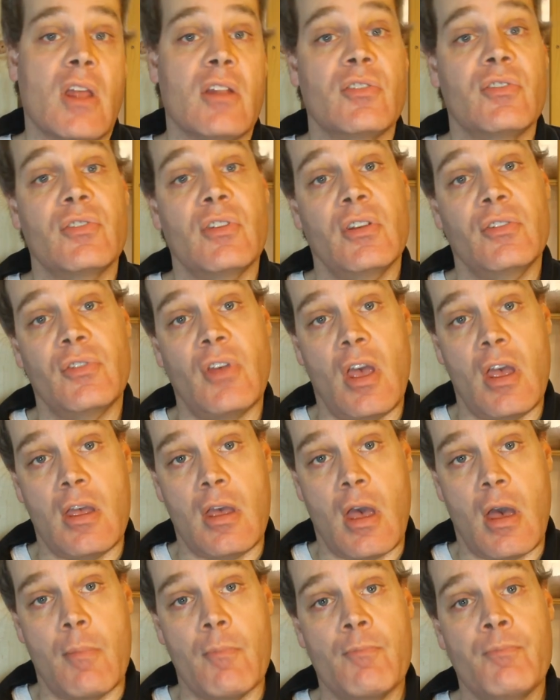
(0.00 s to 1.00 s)
and 6
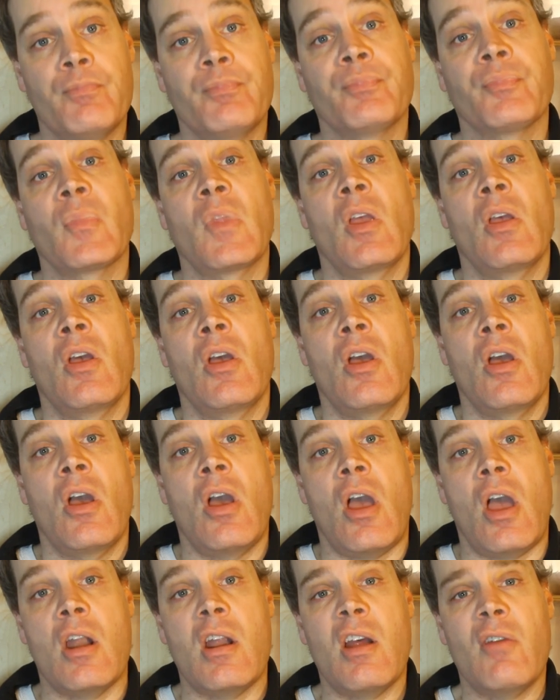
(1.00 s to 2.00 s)
a.m.
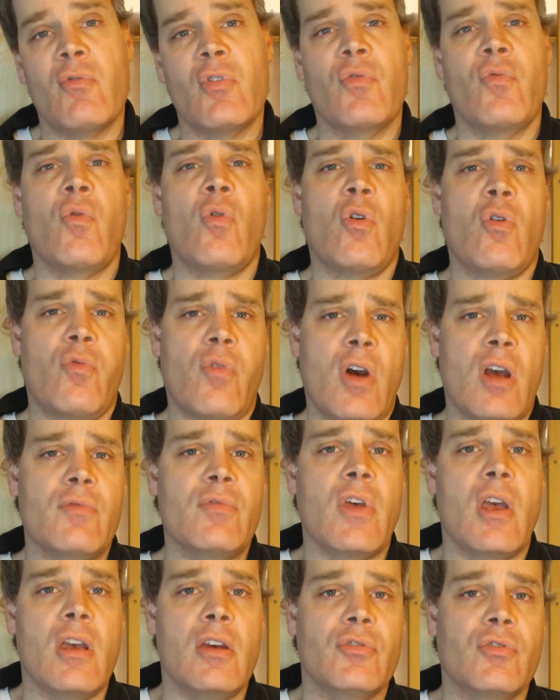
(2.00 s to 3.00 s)
And every four or
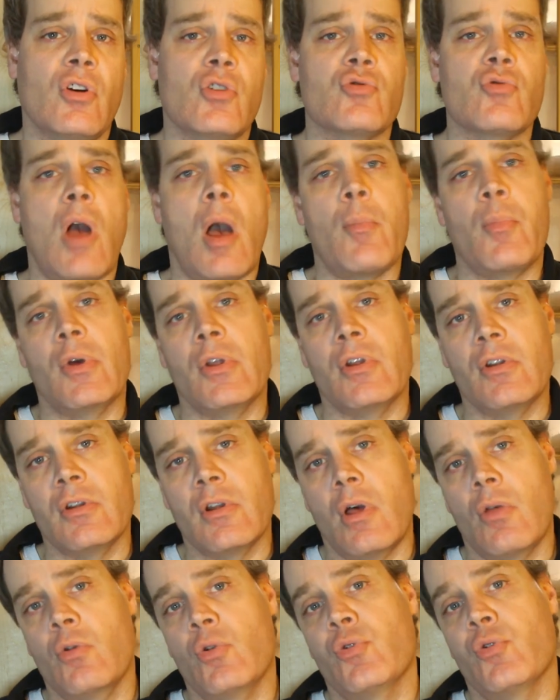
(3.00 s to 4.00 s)
five days I drop it
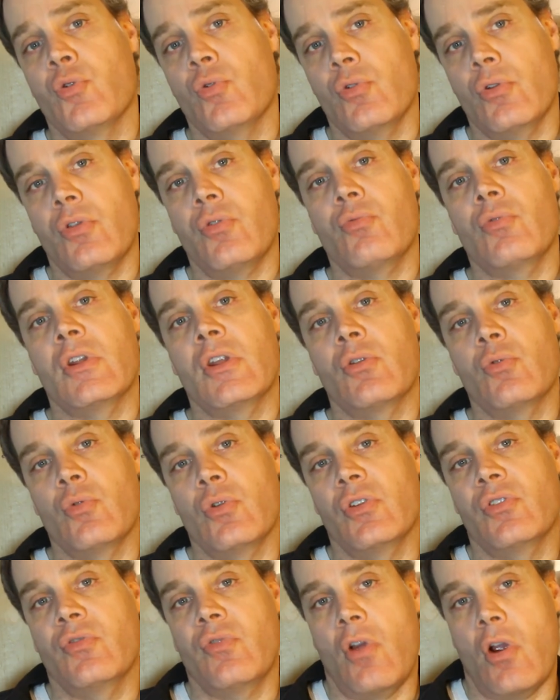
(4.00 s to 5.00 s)
another 2 to 3
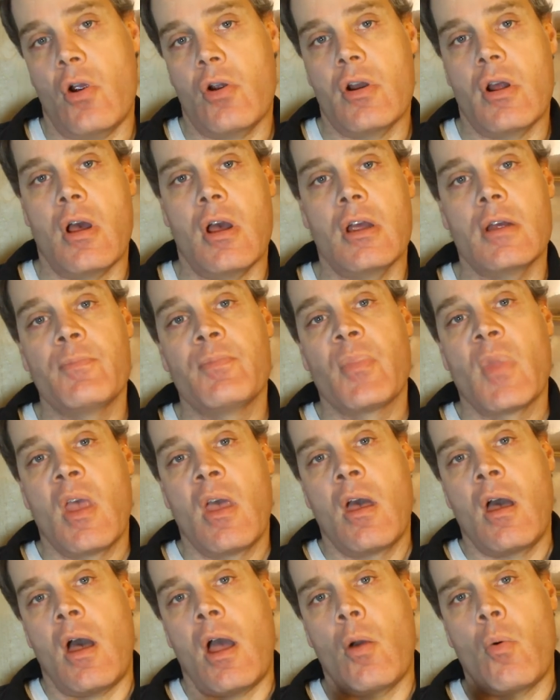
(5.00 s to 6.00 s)
degrees Fahrenheit.
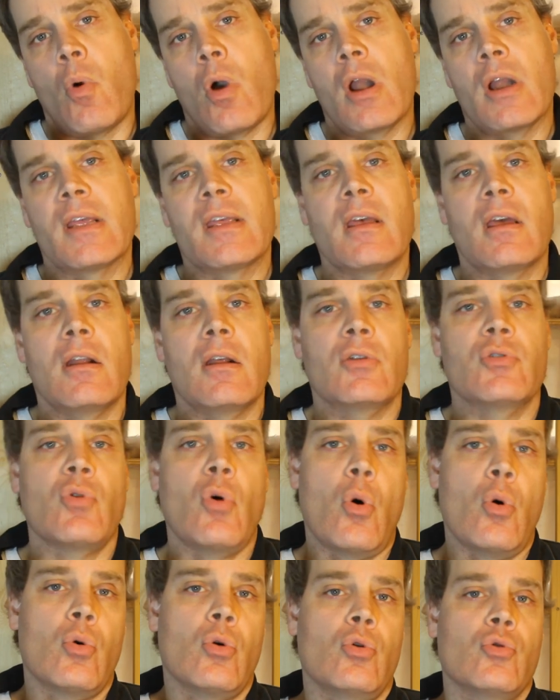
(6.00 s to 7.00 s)
I want to get a
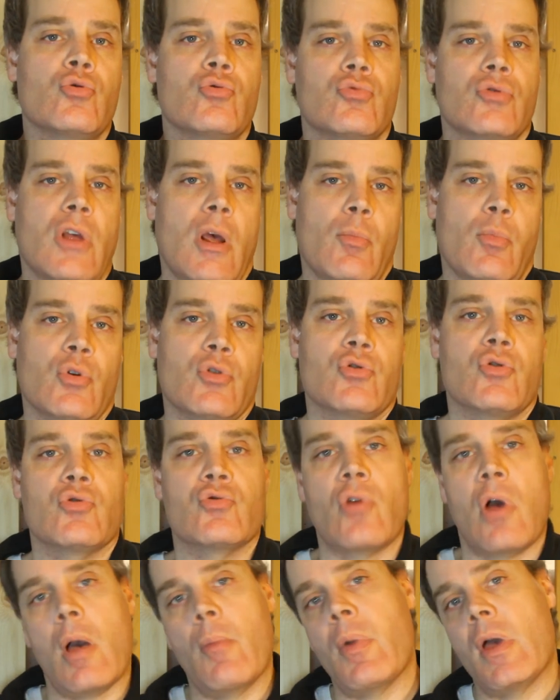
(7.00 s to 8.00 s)
total temperature
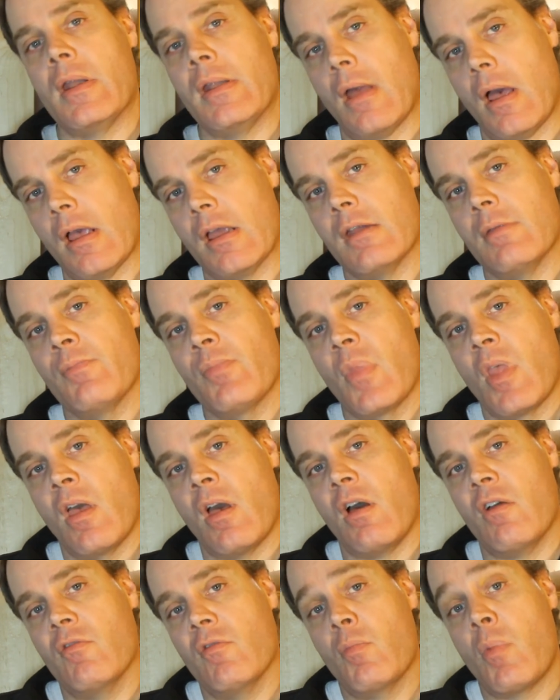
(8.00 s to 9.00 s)
drop at night
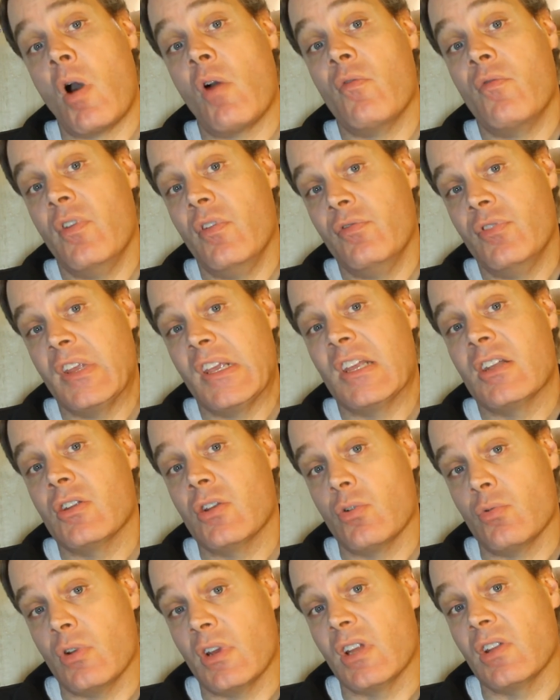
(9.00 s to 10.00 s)
of about 15
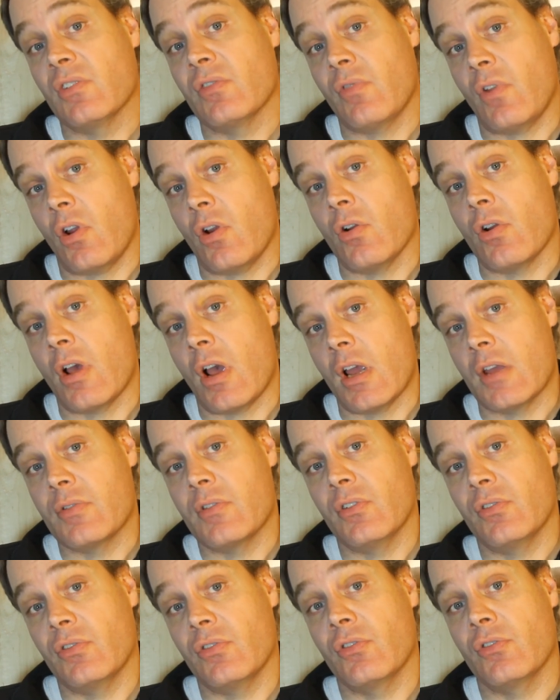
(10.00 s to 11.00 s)
degrees Fahrenheit.
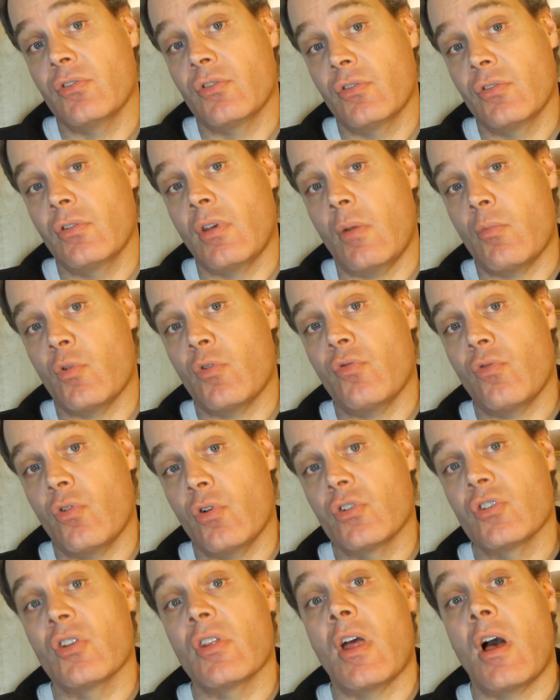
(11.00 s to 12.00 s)
This is, I'm
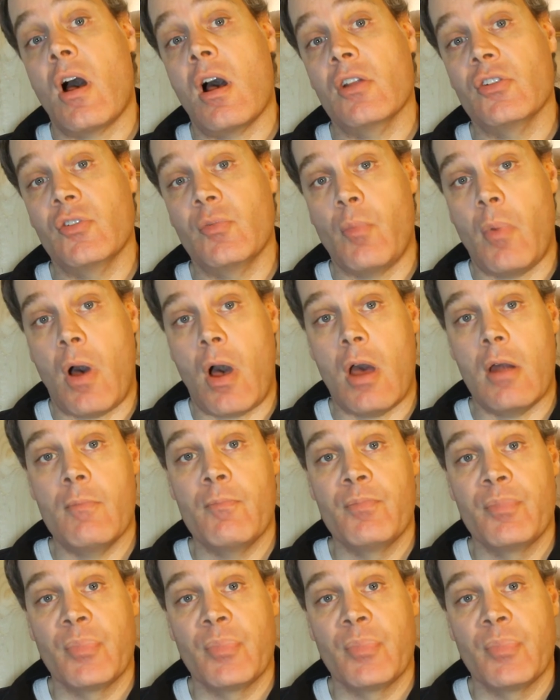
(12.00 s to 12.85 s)
referring to the hot spot.